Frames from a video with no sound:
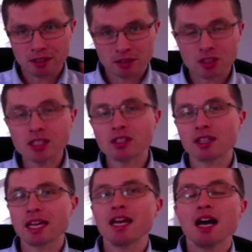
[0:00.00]

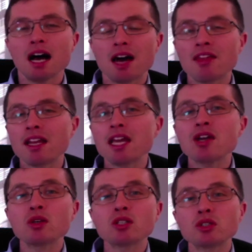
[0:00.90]
Sicily, that he
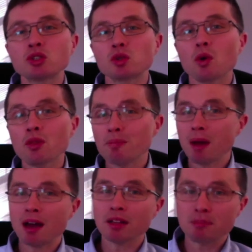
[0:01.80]
could control the
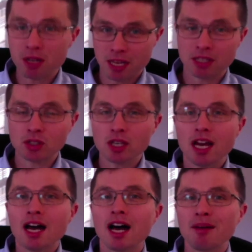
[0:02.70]
Peloponnese.
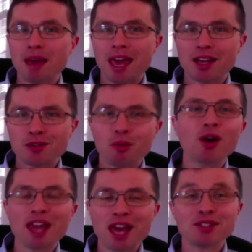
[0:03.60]
And
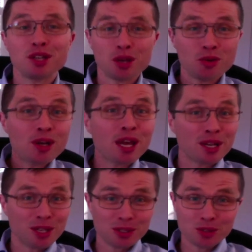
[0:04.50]
Mark Antony, who again
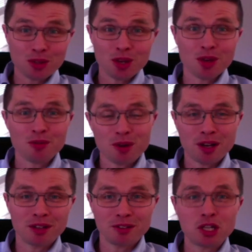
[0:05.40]
is the
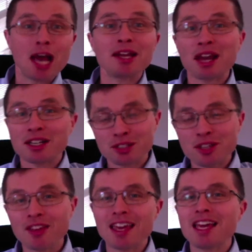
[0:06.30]
dynast in
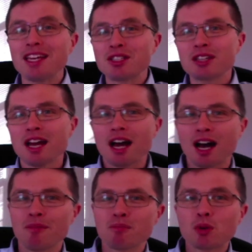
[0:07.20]
the East,
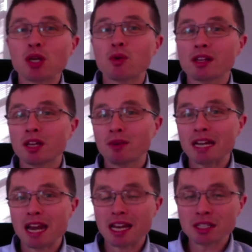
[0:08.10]
pretty quickly
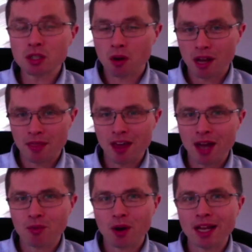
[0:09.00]
reneges on
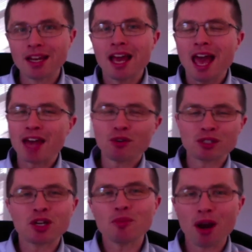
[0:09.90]
that one. And of course
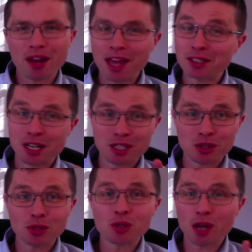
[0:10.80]
here Mark Antony is
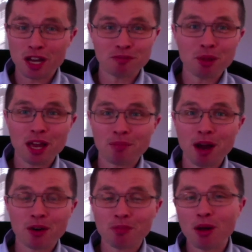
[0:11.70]
also kind of playing
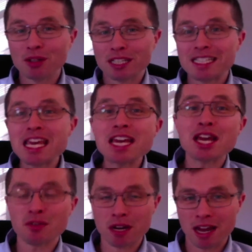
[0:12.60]
power politics. He
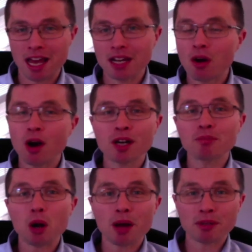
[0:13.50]
can renege on a
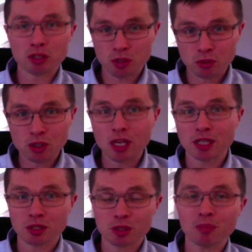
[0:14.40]
promise to
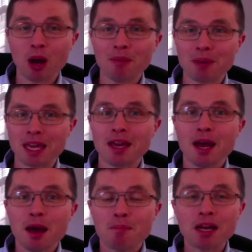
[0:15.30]
Sextus Pompey,
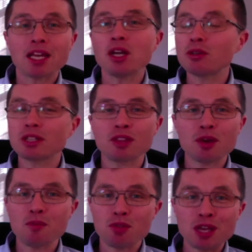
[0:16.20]
but he knows that
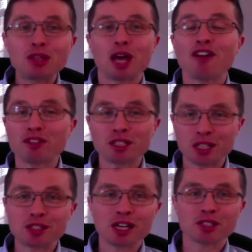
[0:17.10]
the leverage that
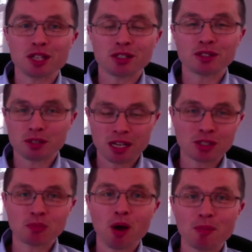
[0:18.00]

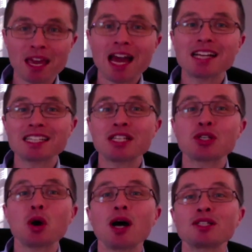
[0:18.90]
Sextus Pompey has is
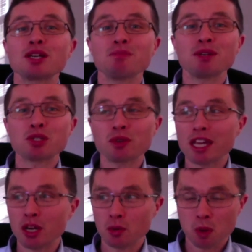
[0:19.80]
causing misery
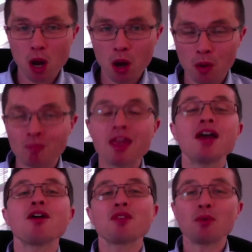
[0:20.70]
in Rome
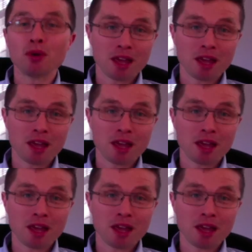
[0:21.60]
that will